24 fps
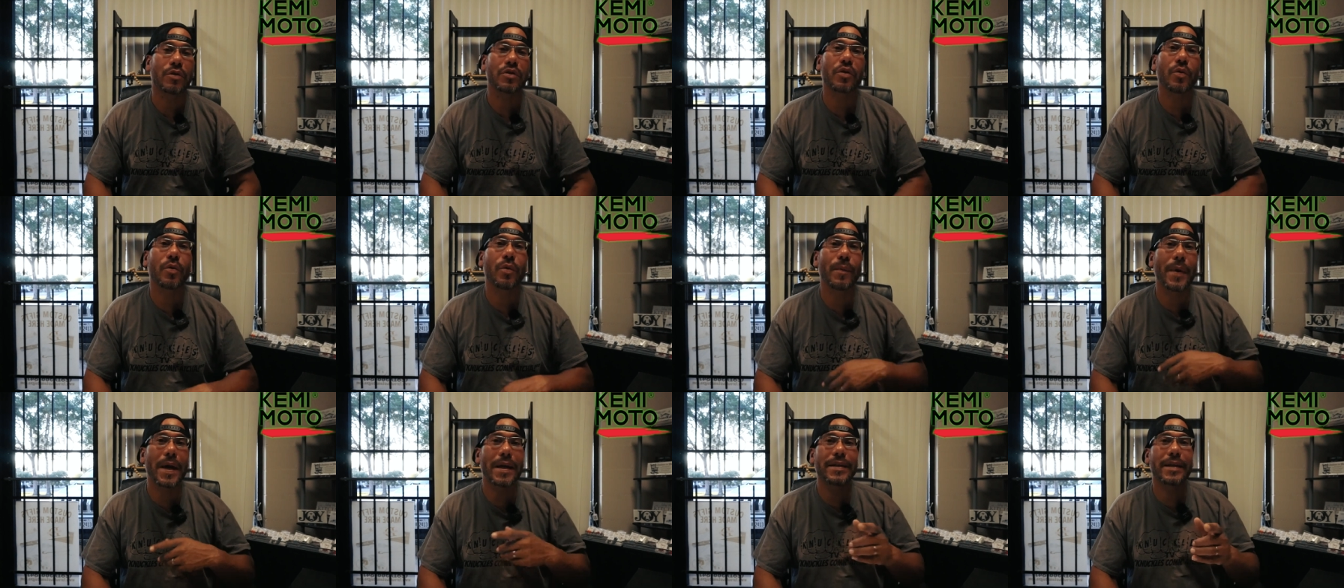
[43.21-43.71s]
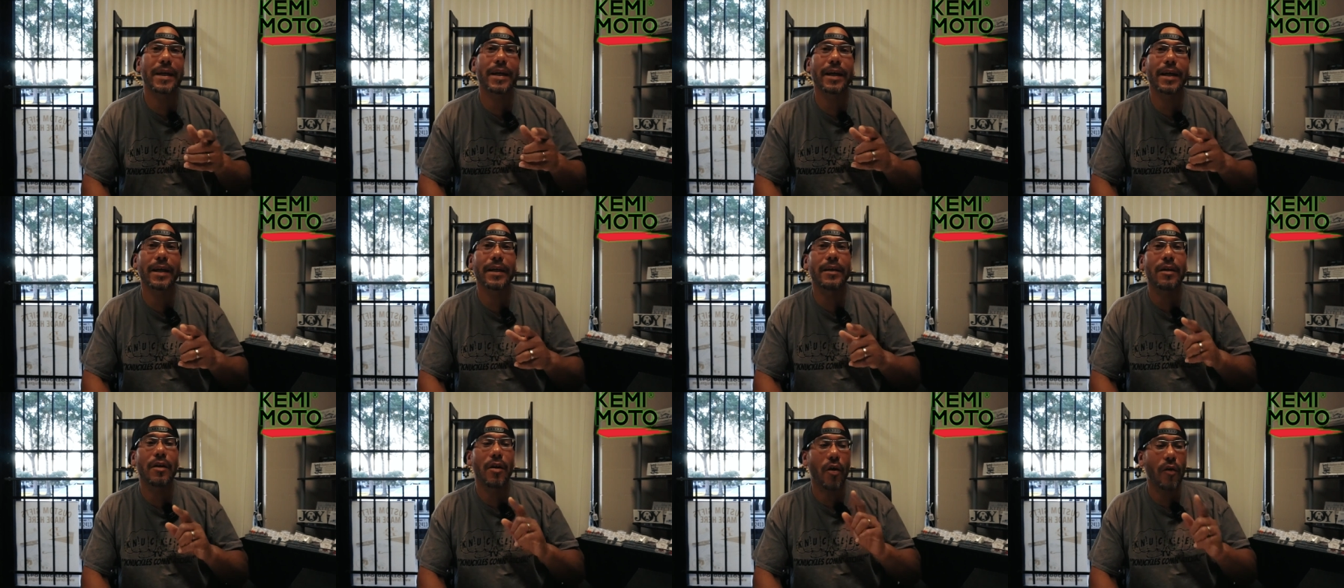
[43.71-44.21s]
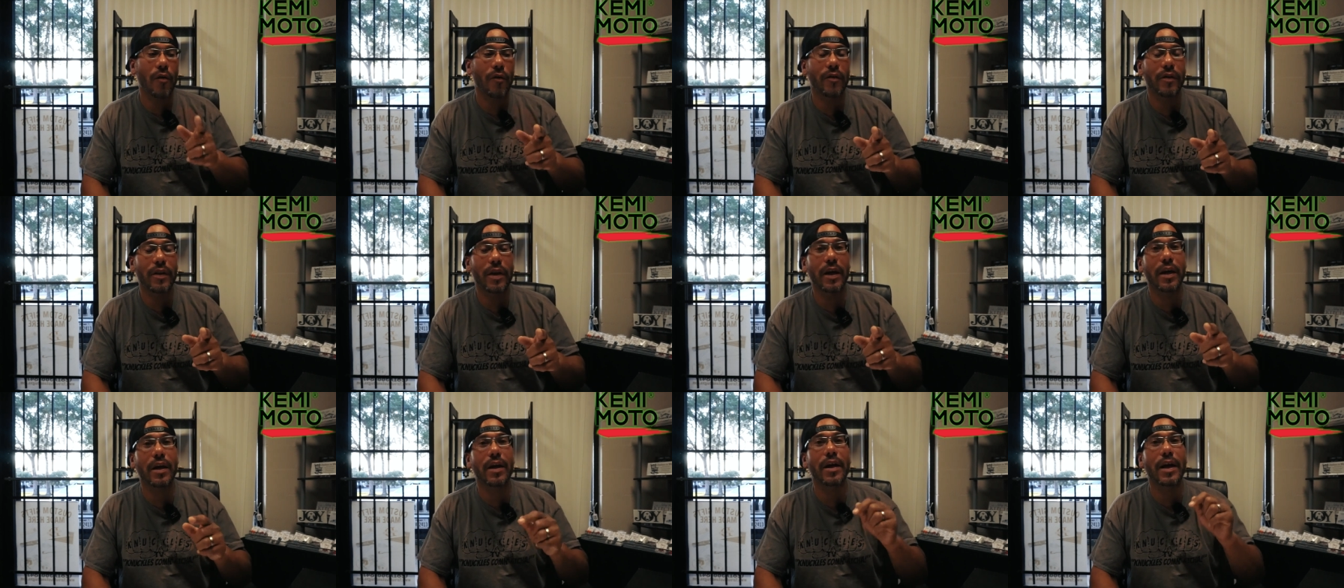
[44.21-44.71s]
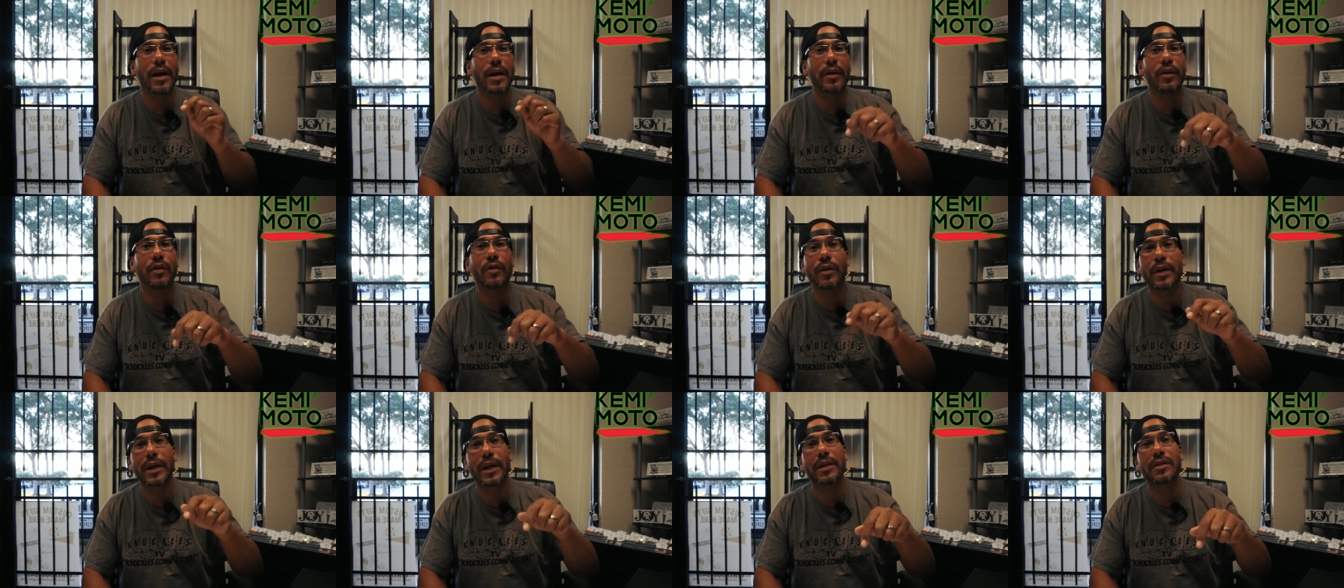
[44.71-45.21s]
So we may take it over there and
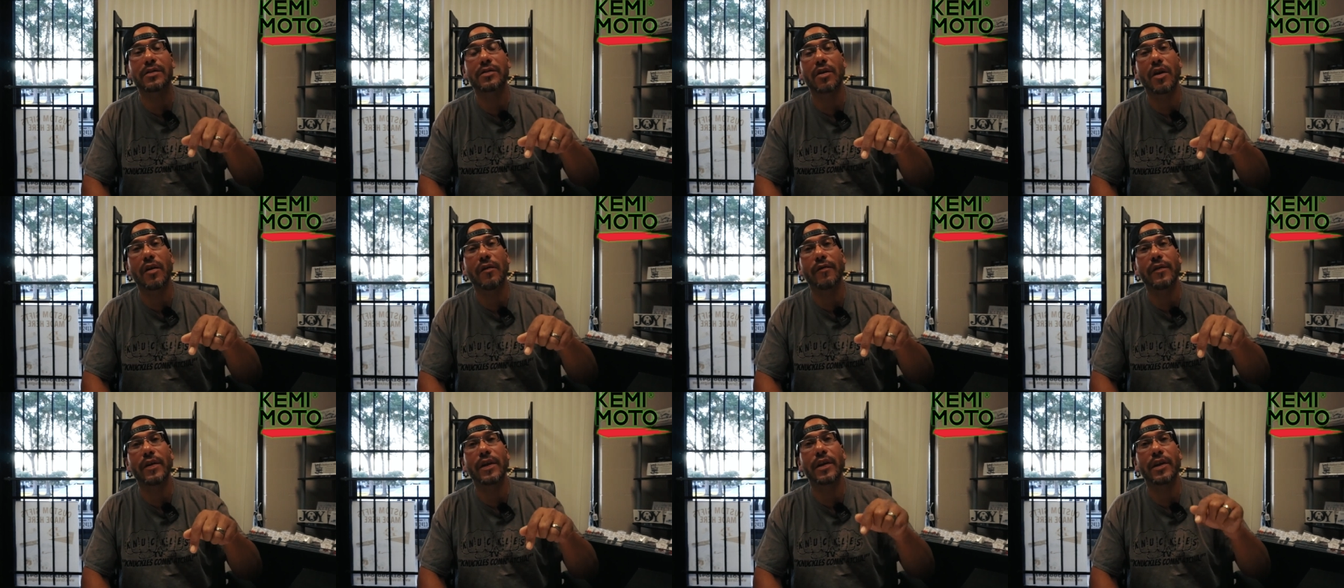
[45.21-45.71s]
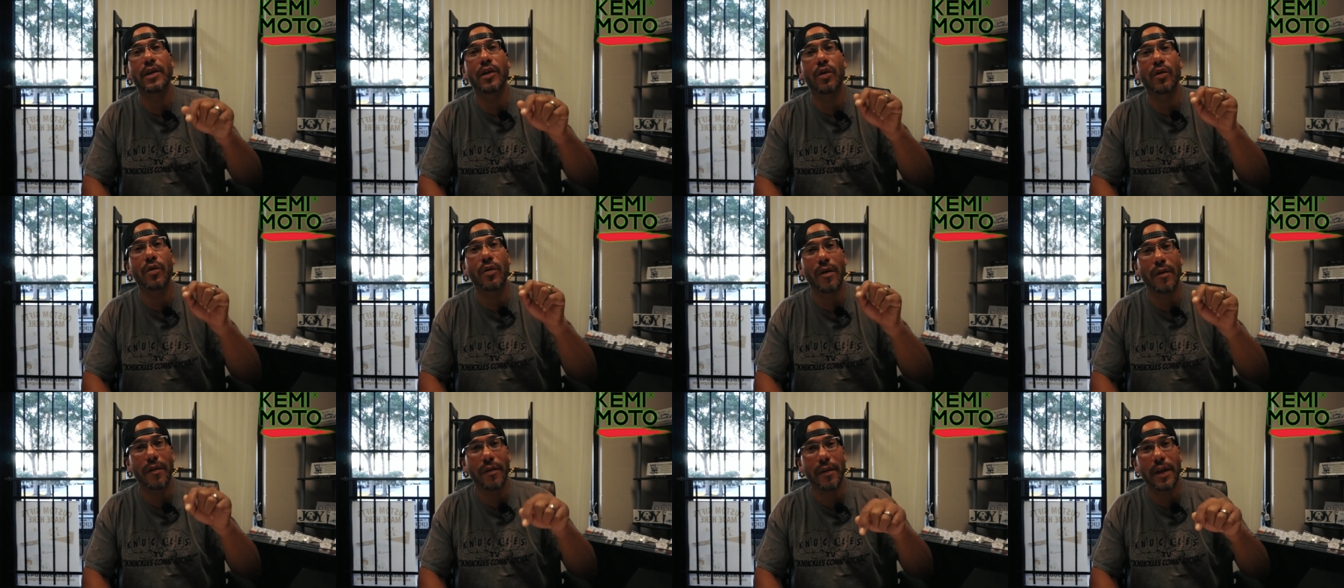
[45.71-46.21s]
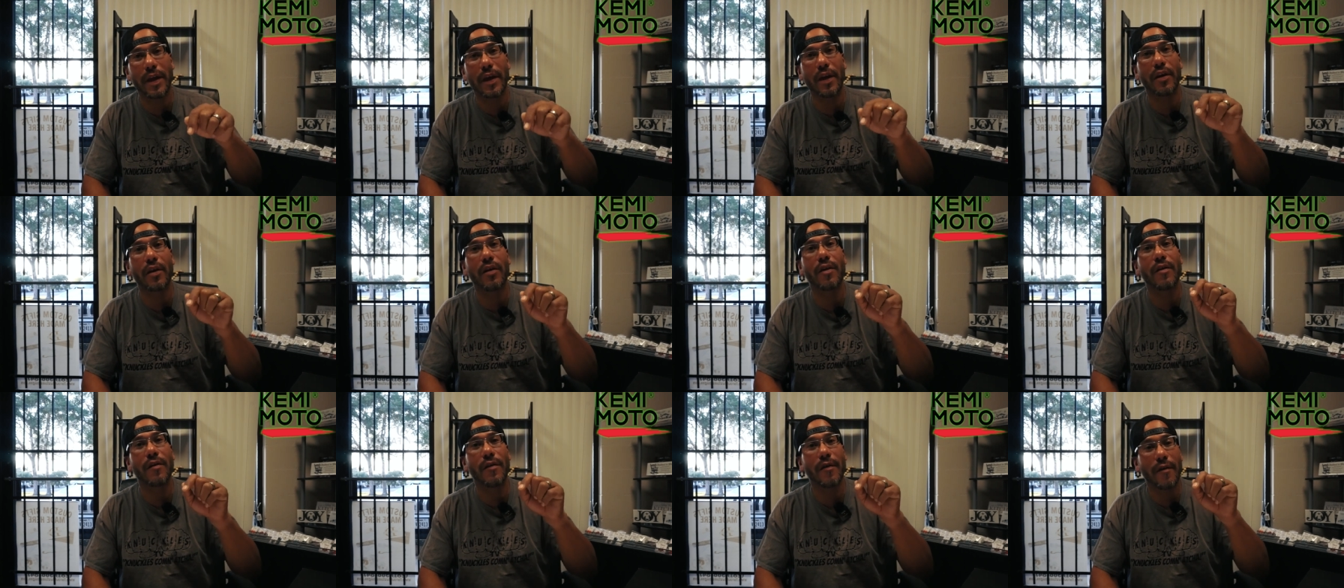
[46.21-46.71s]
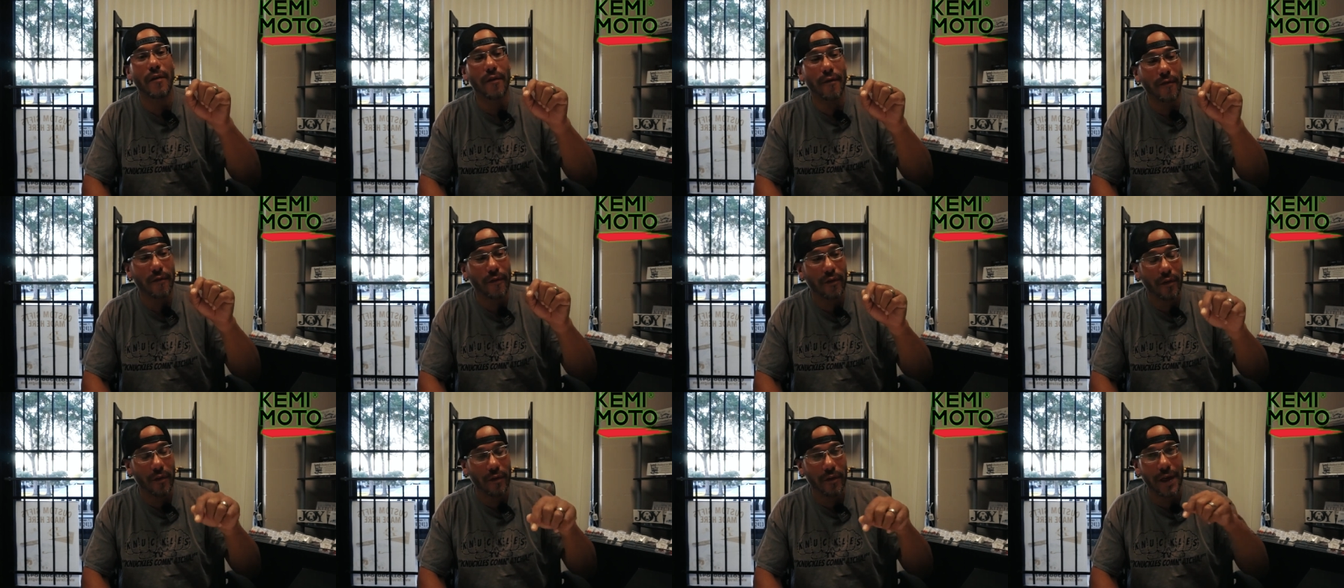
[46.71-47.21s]
do an install video there
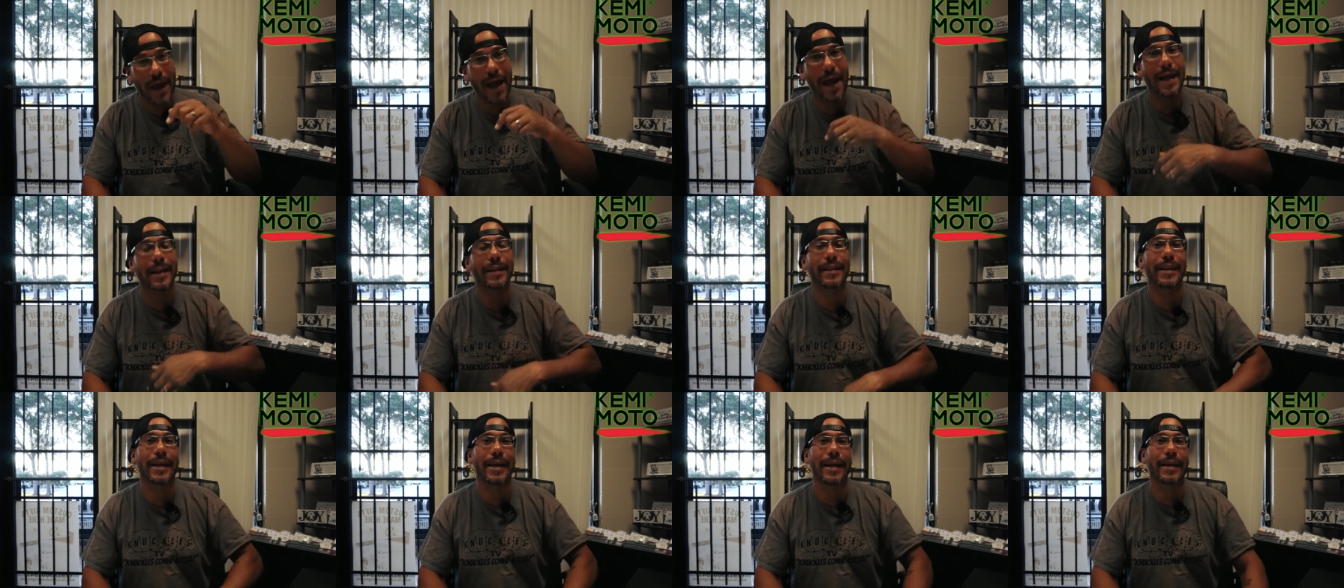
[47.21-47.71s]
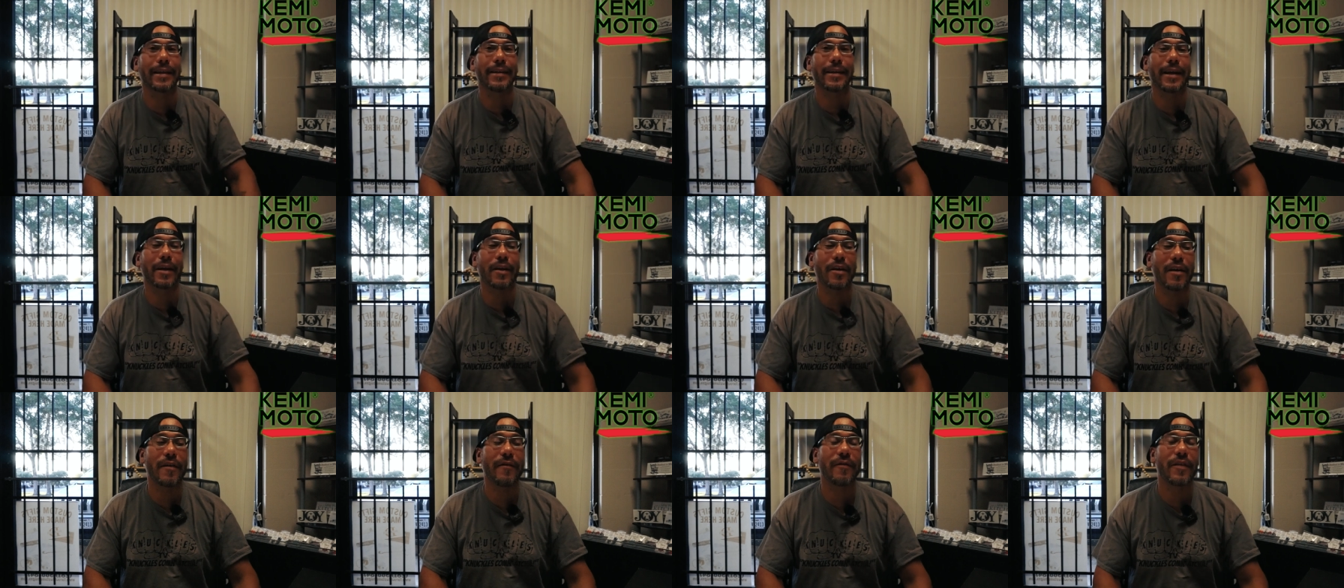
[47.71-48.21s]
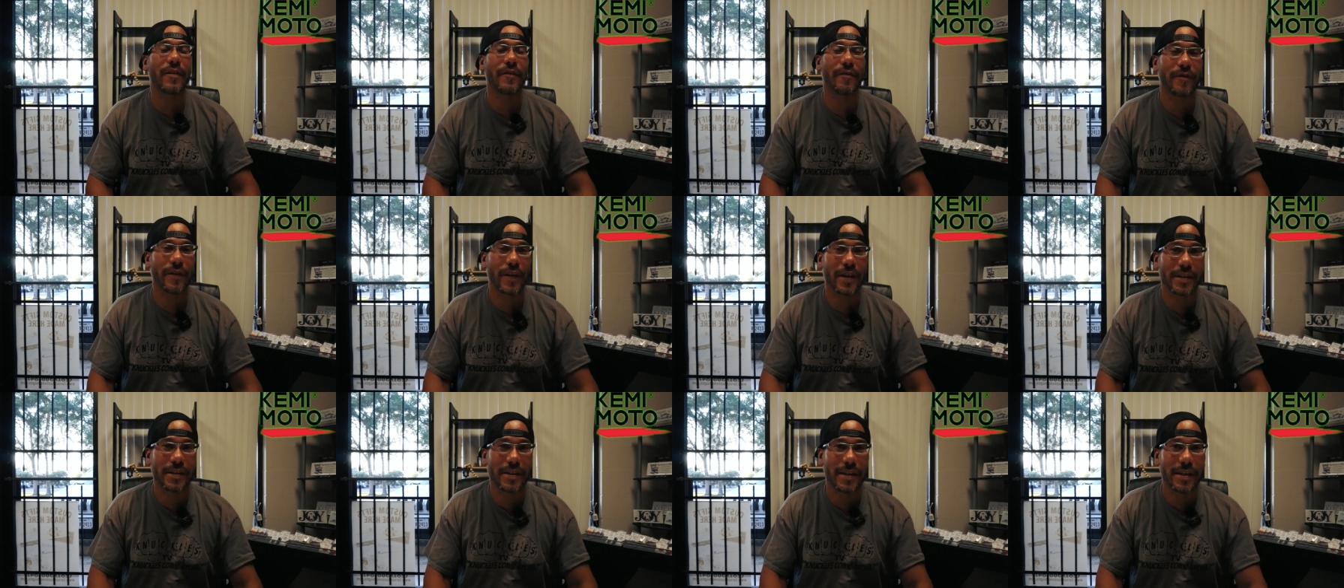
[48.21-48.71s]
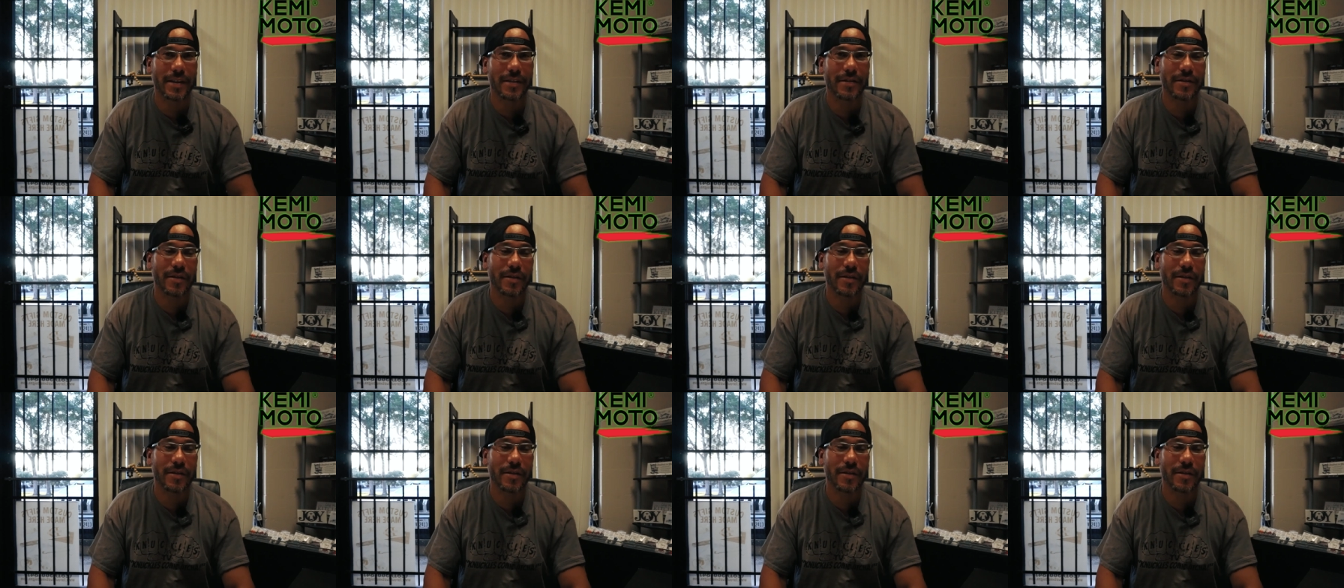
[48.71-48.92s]
for that thing there if it fits it.